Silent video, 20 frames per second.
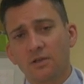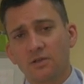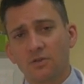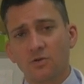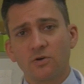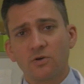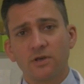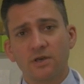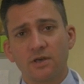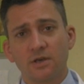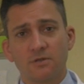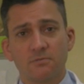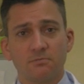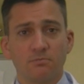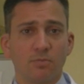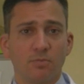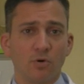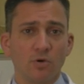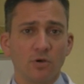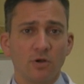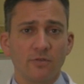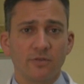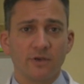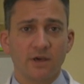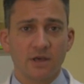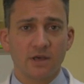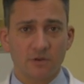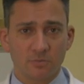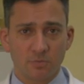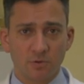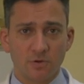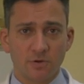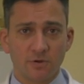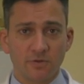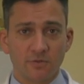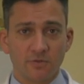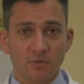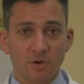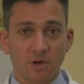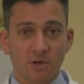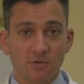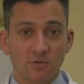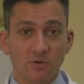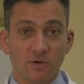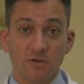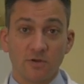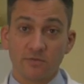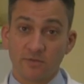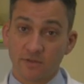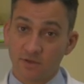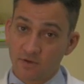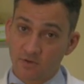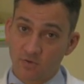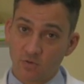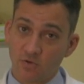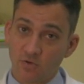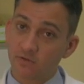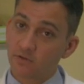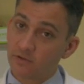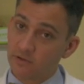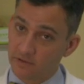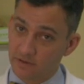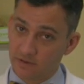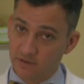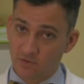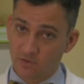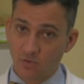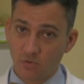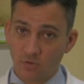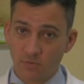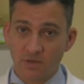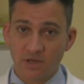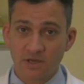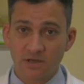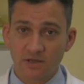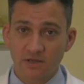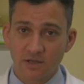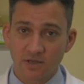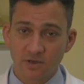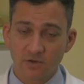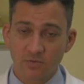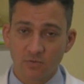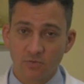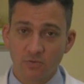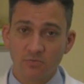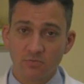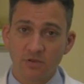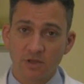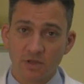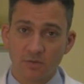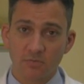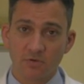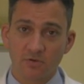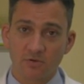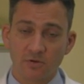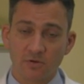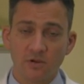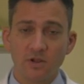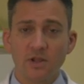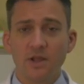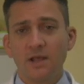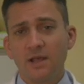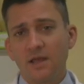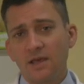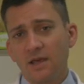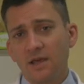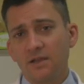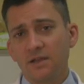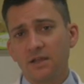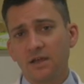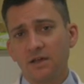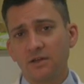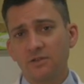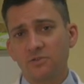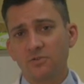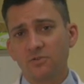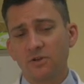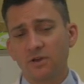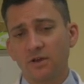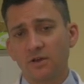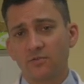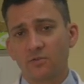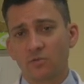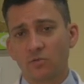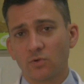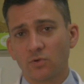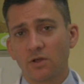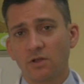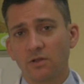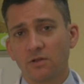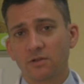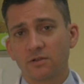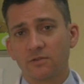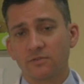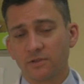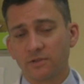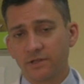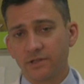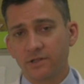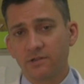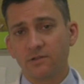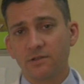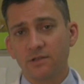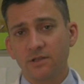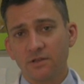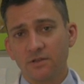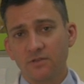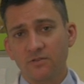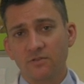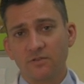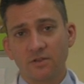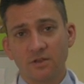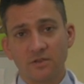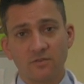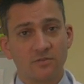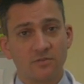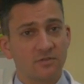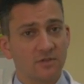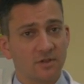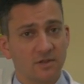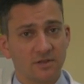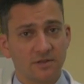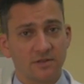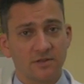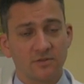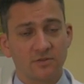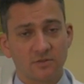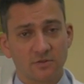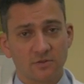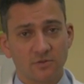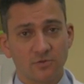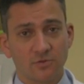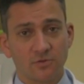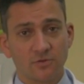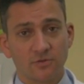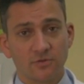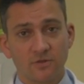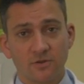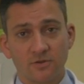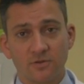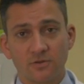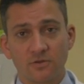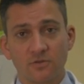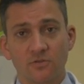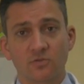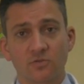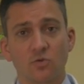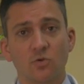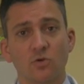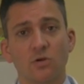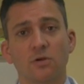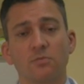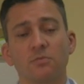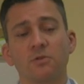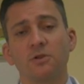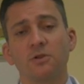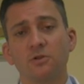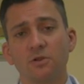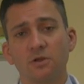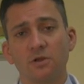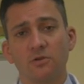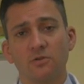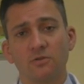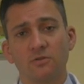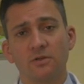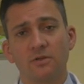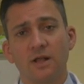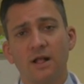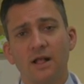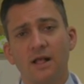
Go ahead and boil that or put it in the microwave, and then of course let it cool back down to room temperature, and now you have a relatively clean, safe saline solution that you can squirt up in your nose.